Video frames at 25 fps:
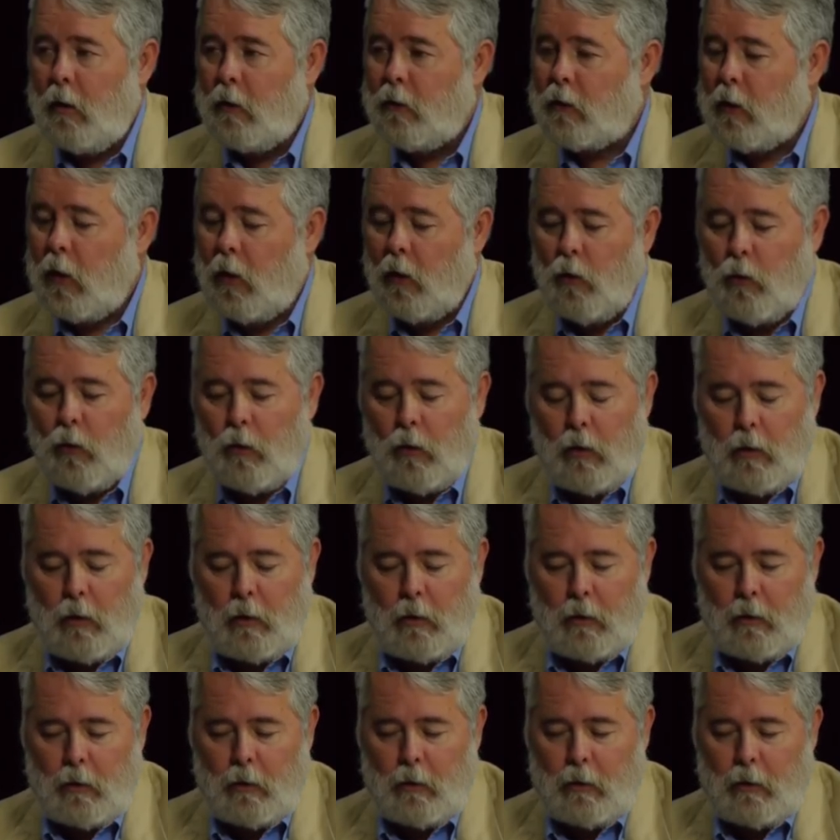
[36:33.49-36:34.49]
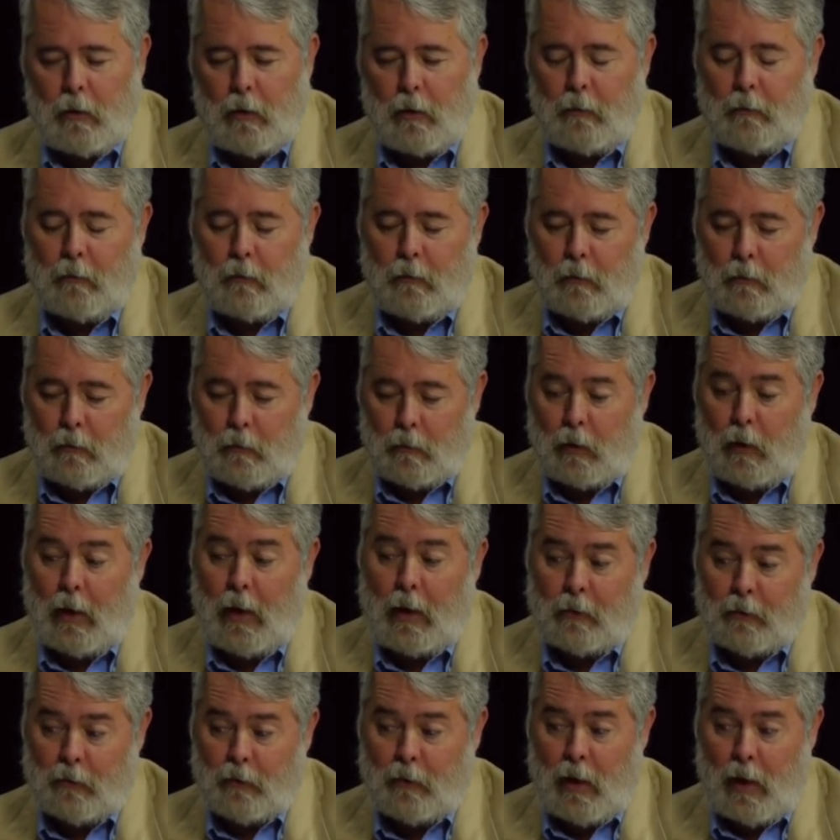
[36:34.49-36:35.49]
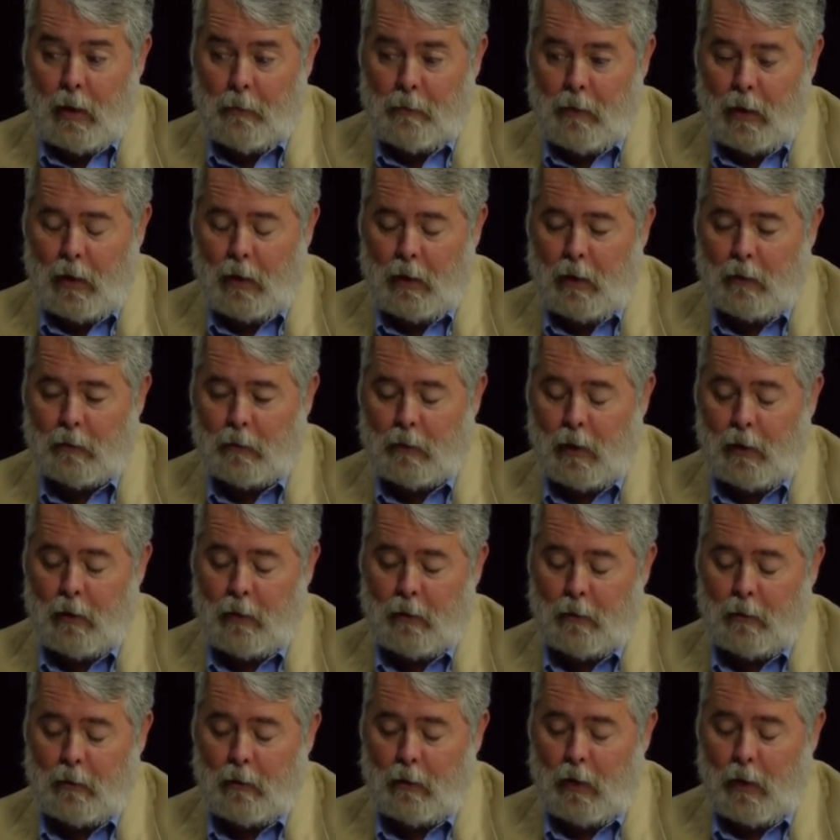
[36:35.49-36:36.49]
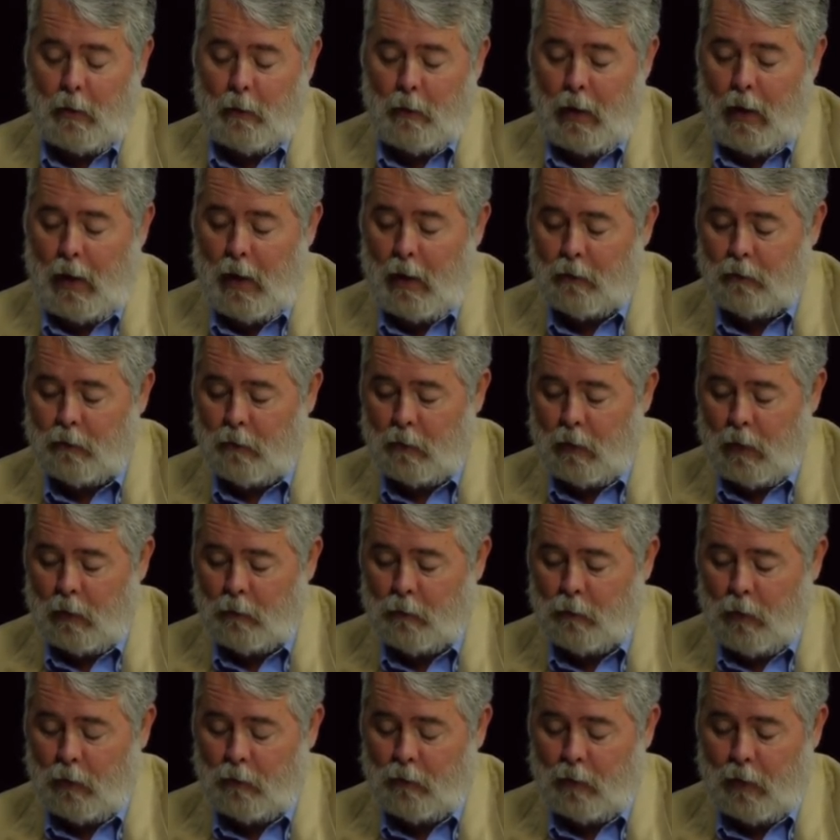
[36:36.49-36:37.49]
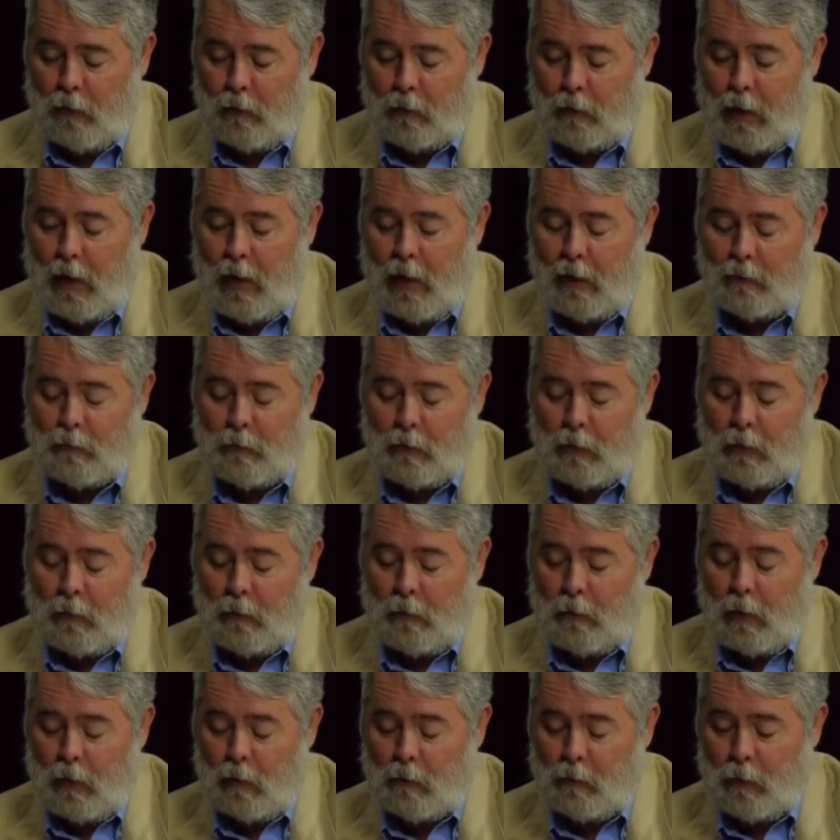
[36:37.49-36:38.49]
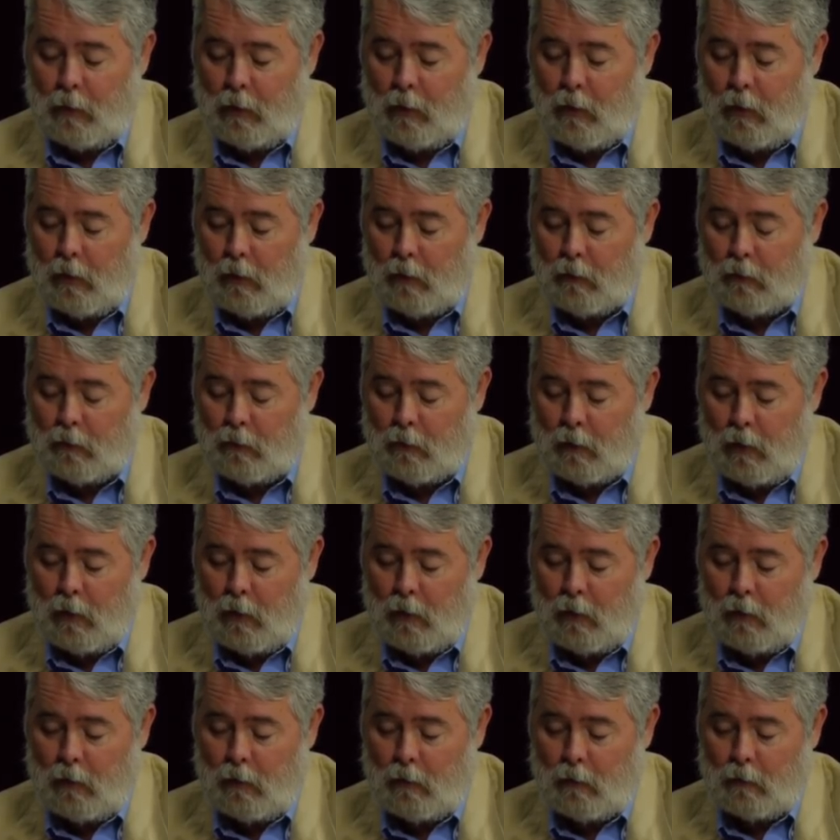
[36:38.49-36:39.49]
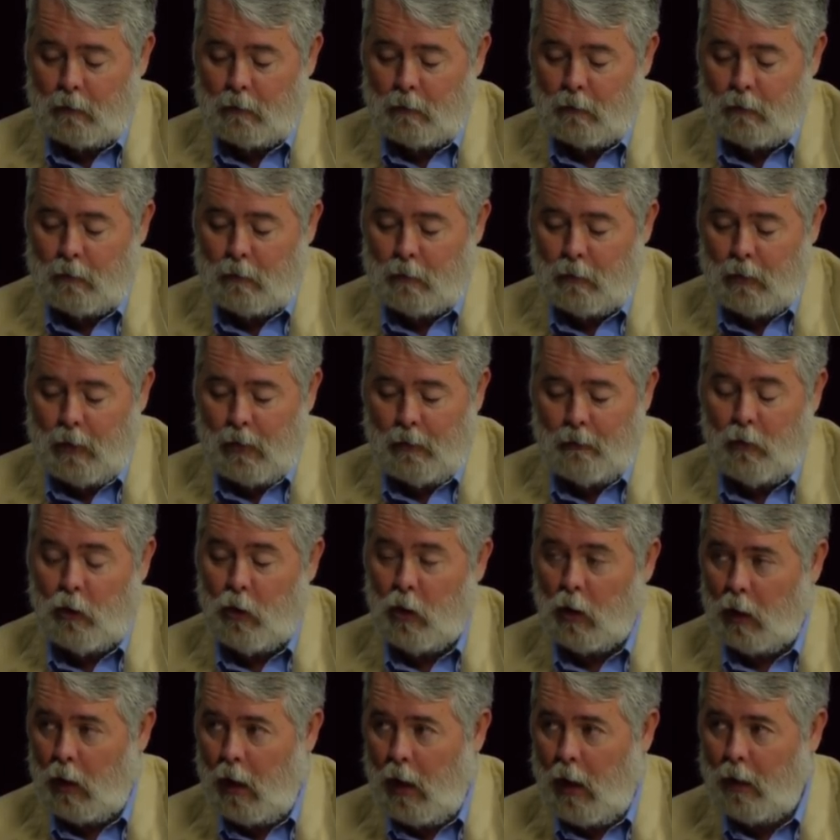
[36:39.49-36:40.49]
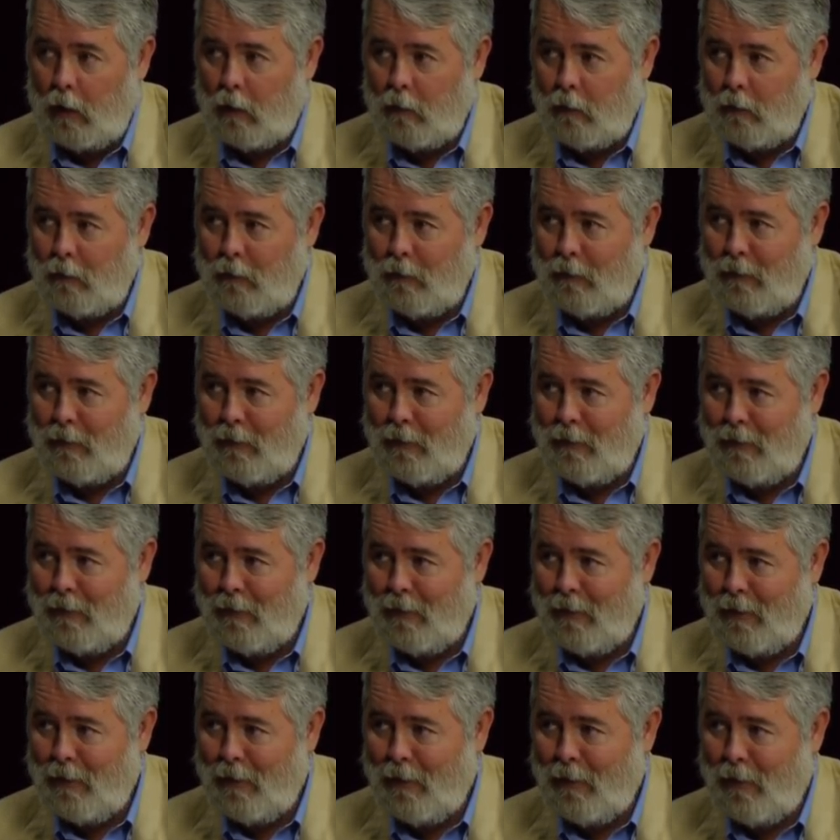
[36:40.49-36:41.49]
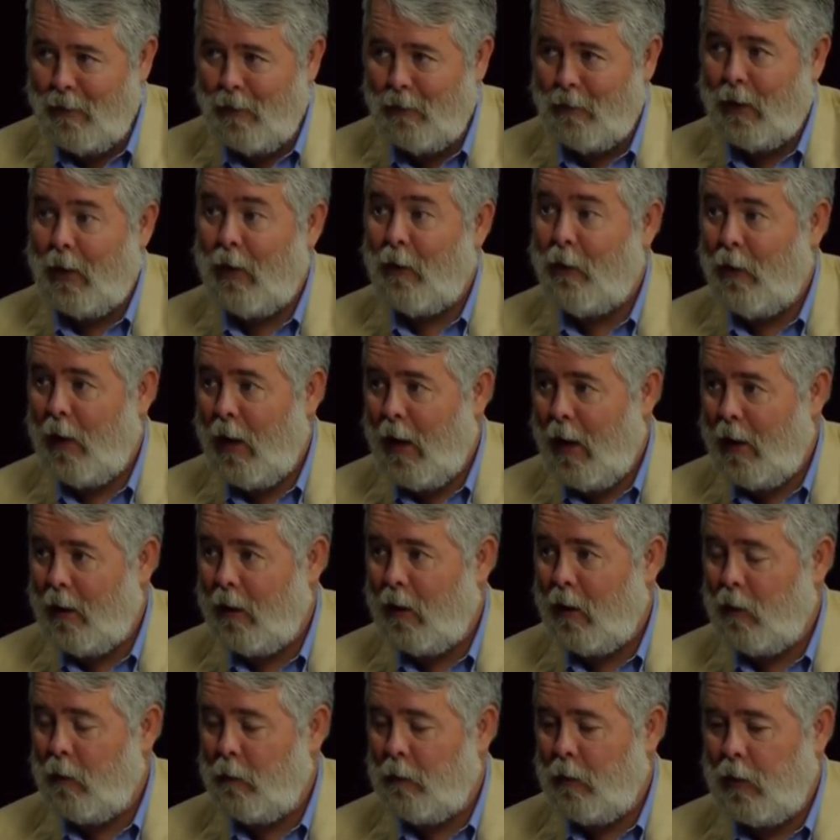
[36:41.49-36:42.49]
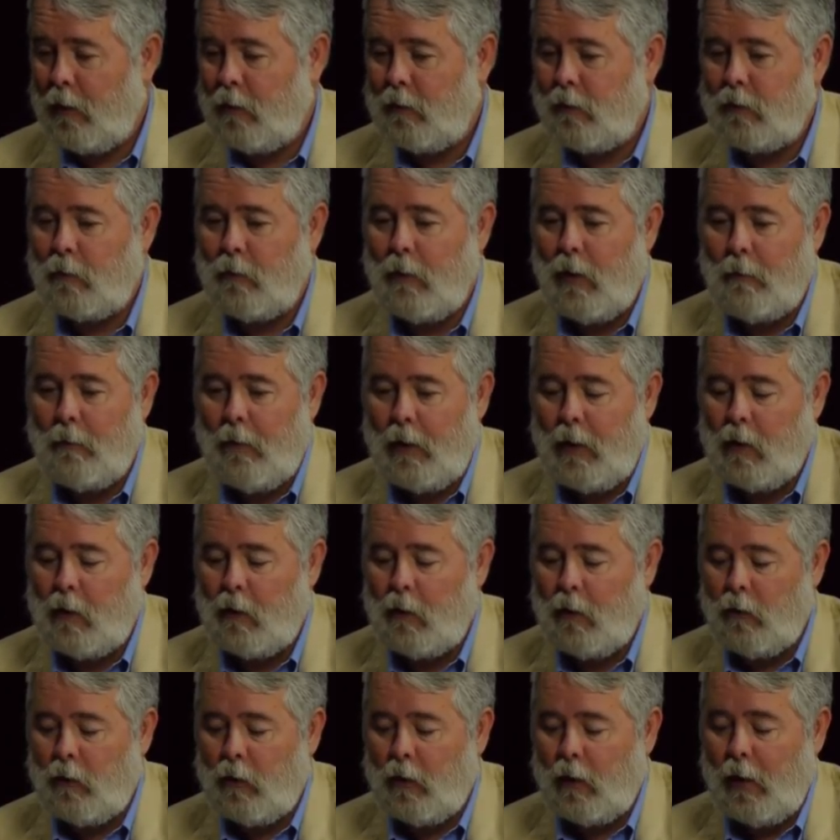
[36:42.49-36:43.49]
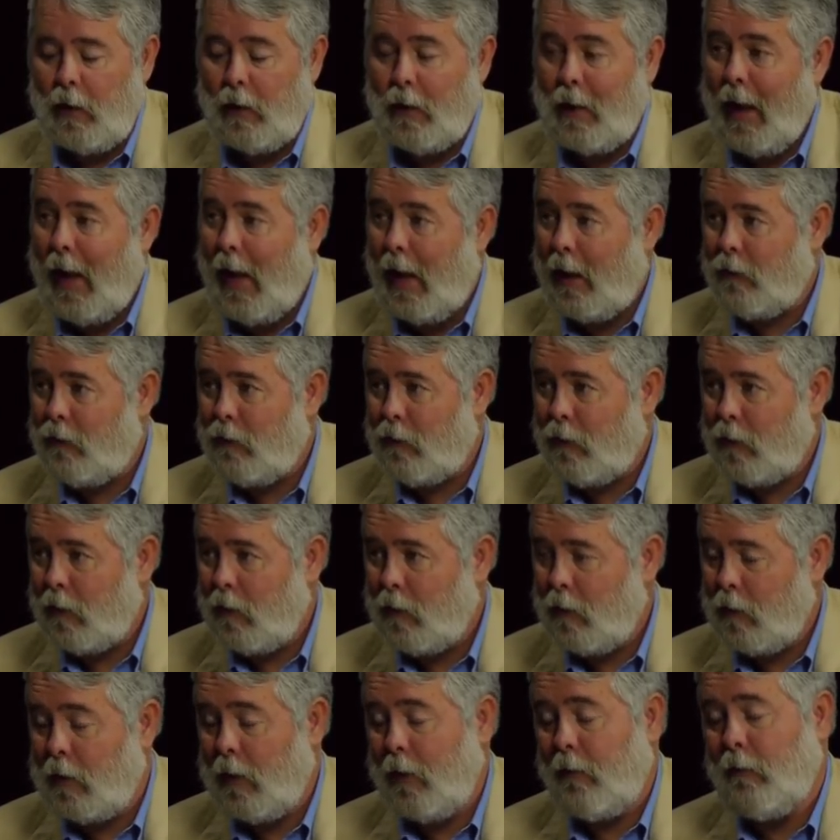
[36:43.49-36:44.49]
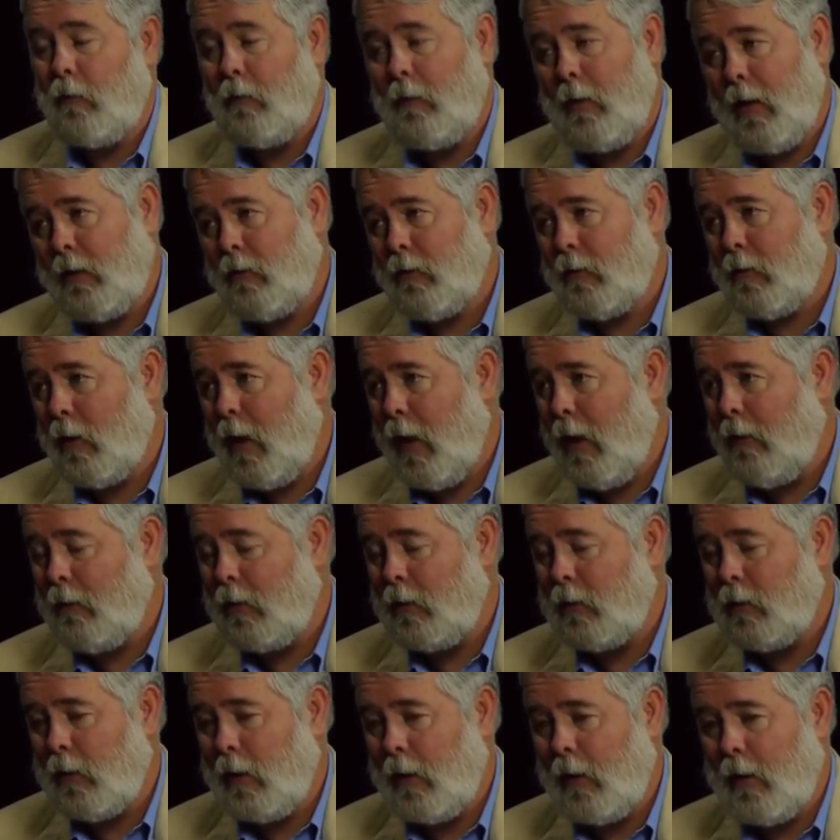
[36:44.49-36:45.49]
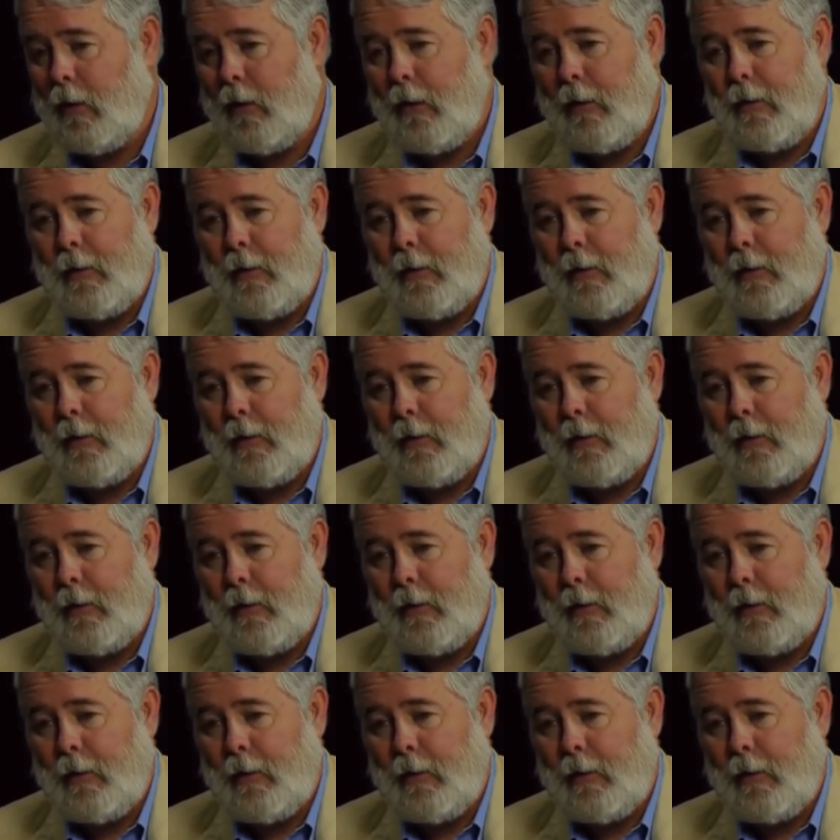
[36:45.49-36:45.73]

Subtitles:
So the next step, I guess I would ask, the next question I was asked is because I've heard a lot on the internet and other places about beta-glucan and cancer, because that's obviously